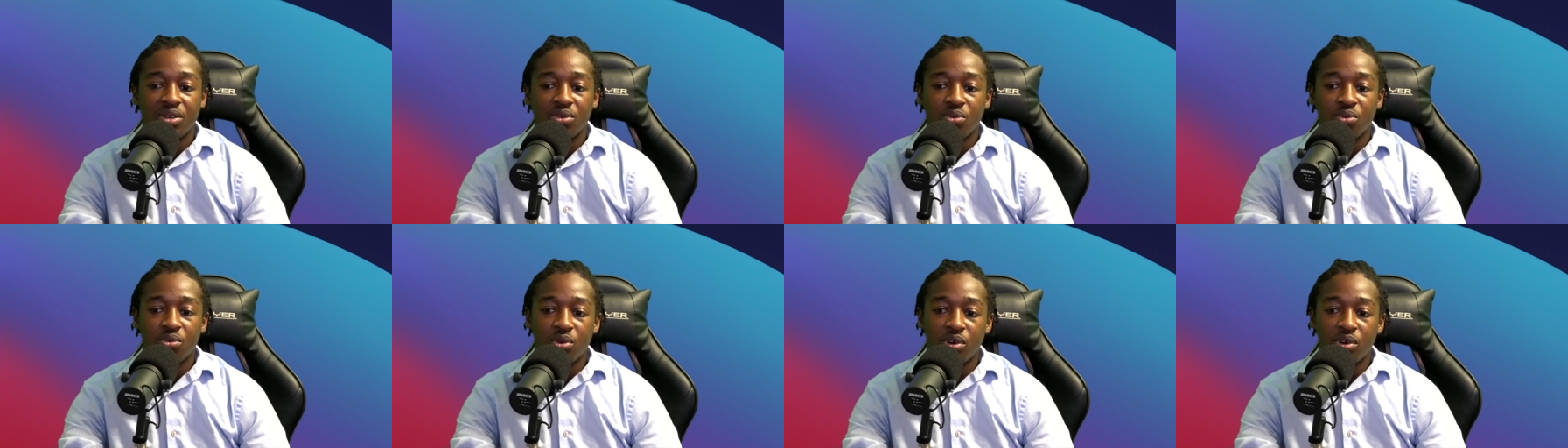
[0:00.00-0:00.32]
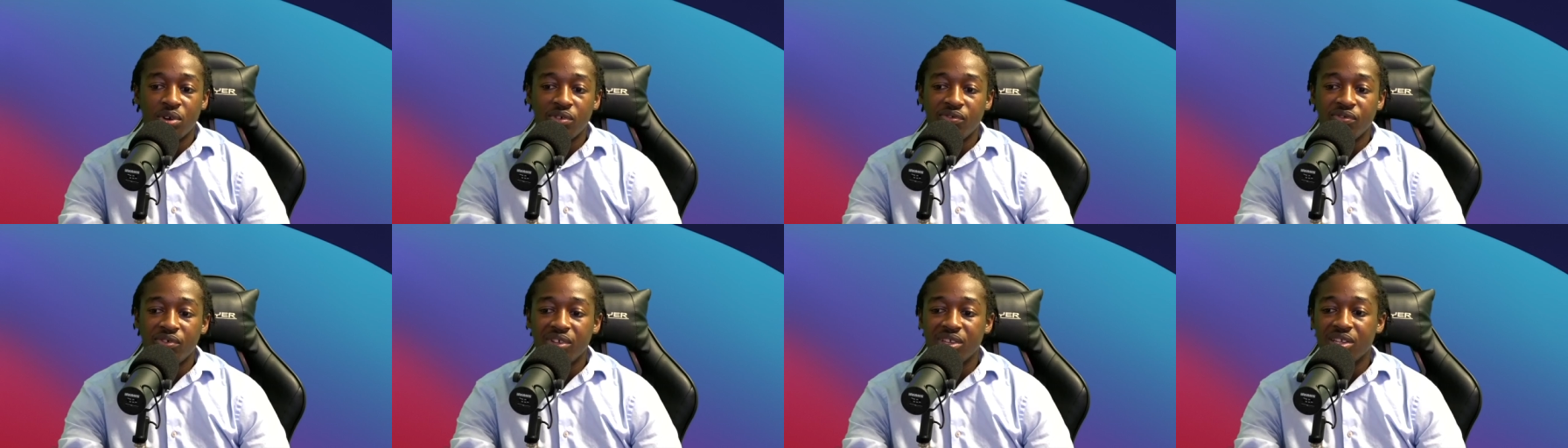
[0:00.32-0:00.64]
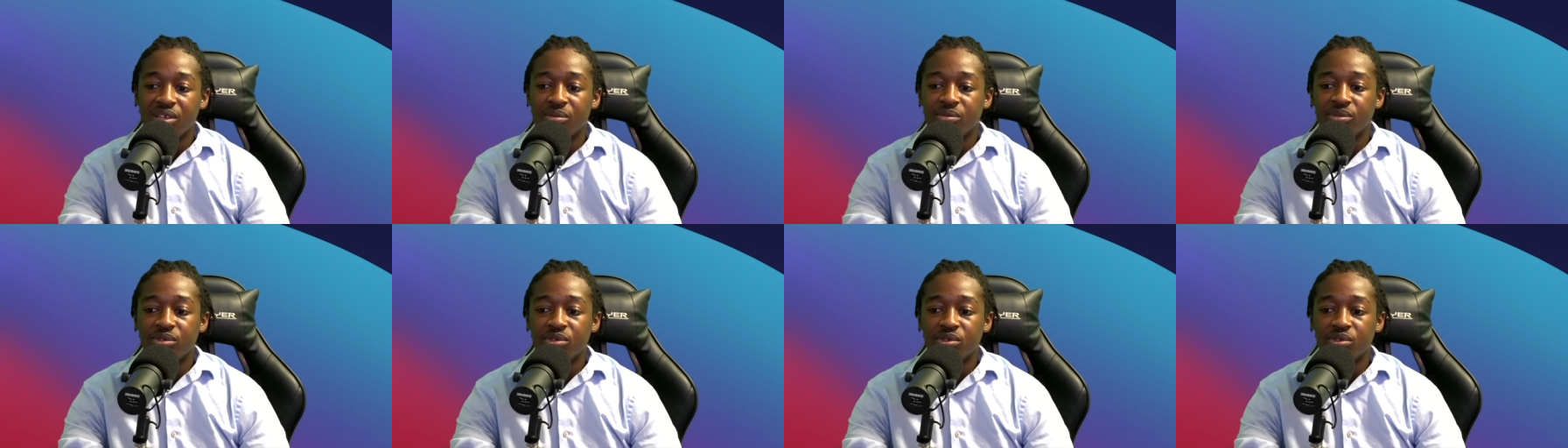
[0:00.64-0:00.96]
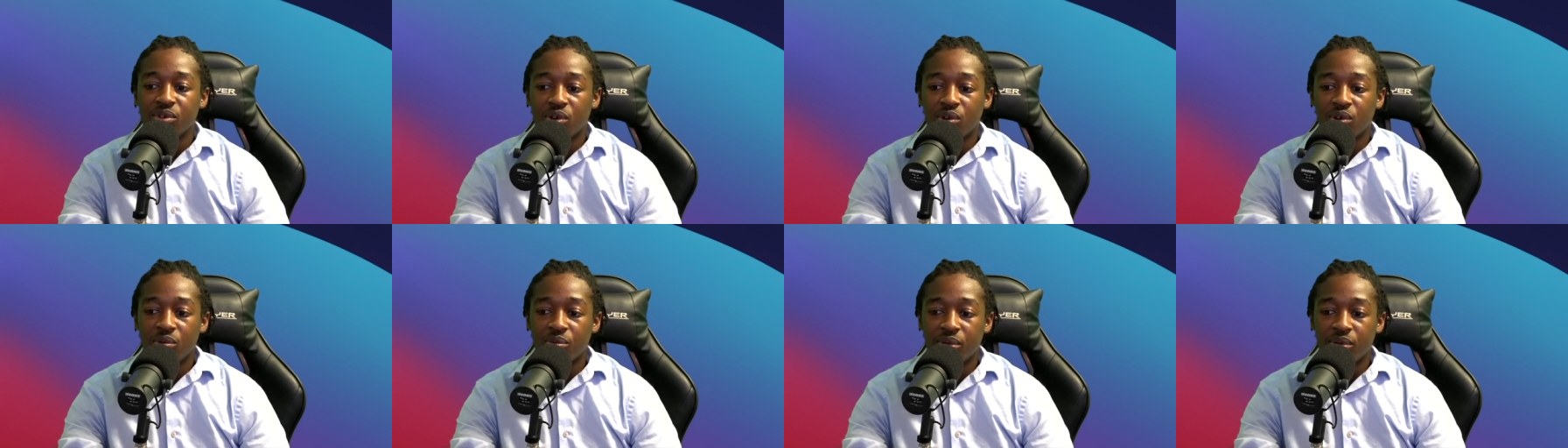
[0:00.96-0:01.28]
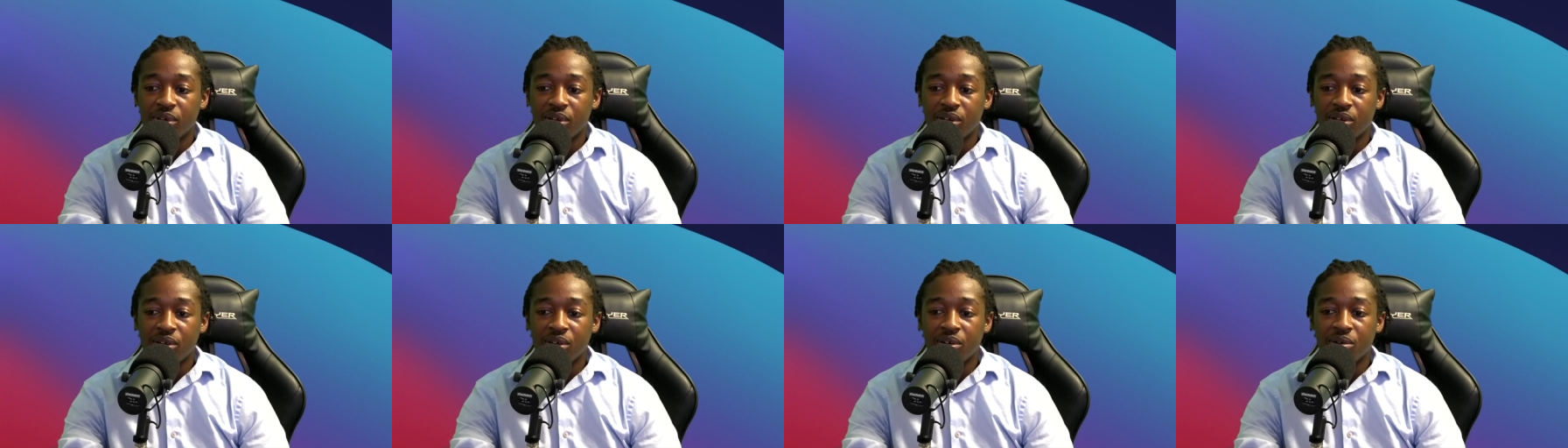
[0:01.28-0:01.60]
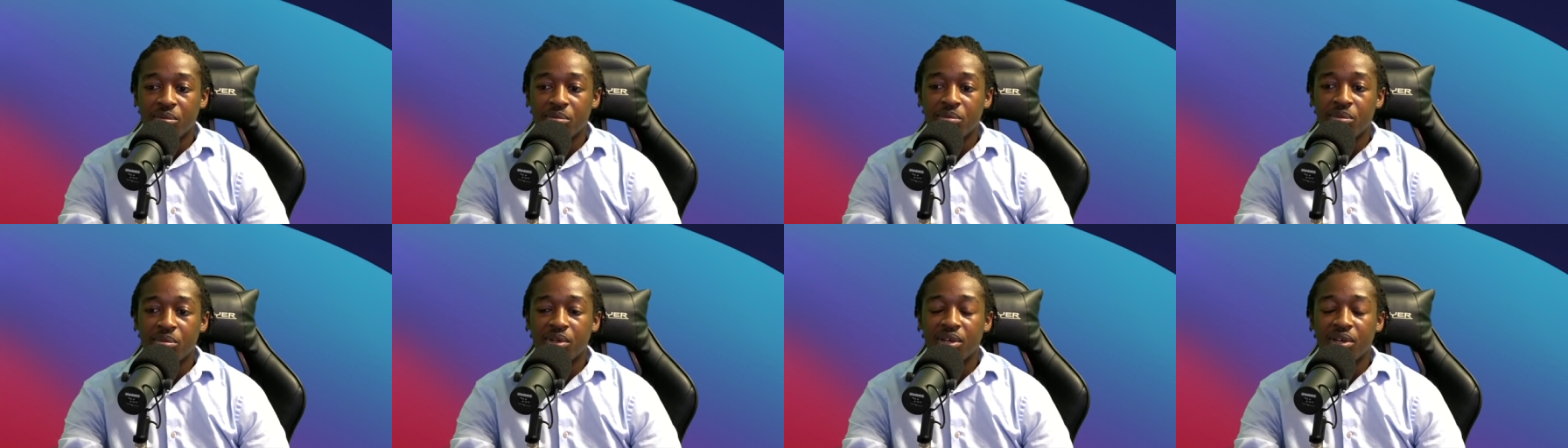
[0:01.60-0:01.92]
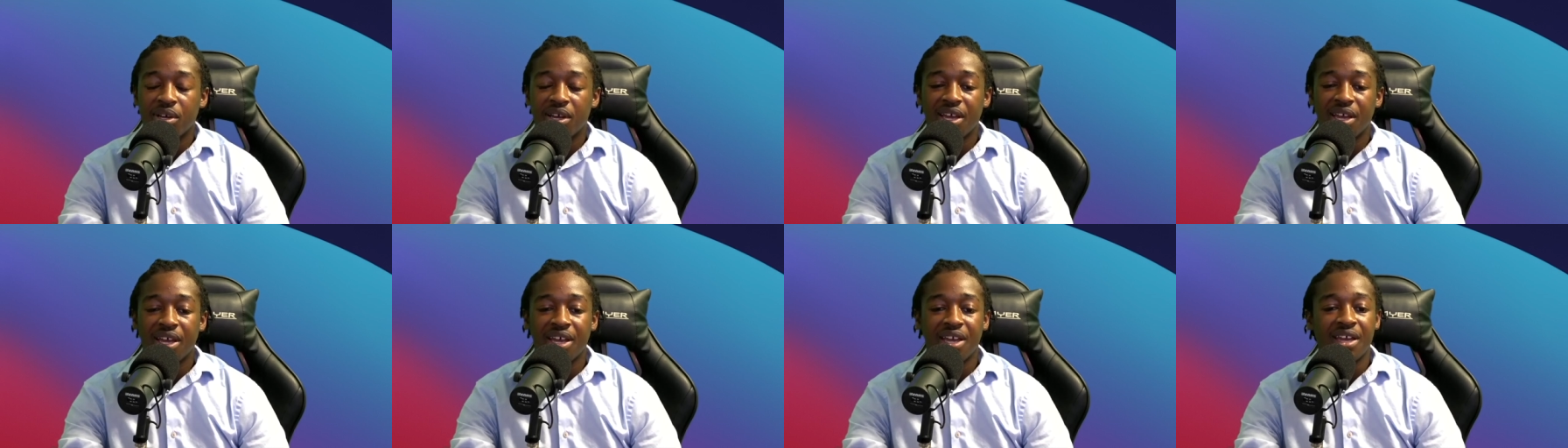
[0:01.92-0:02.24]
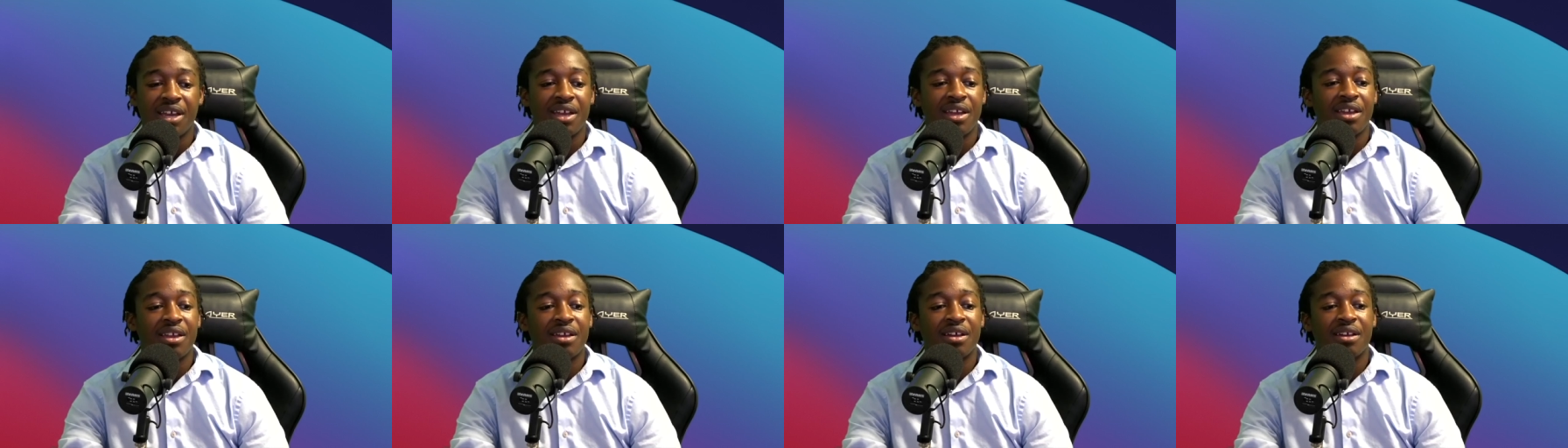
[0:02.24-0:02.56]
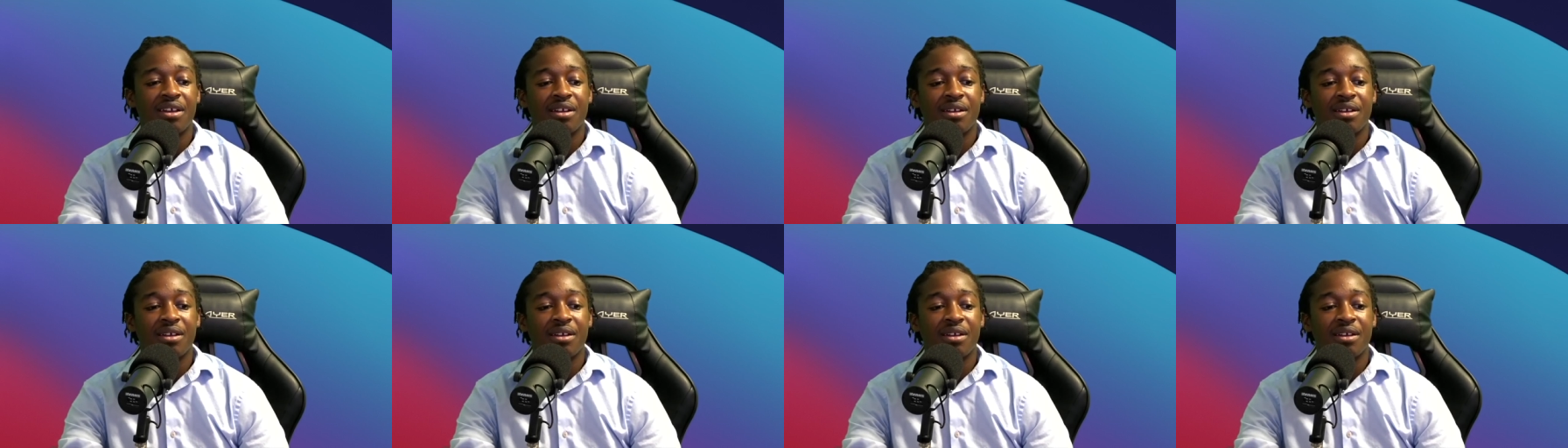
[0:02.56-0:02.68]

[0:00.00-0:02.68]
order for them to open up a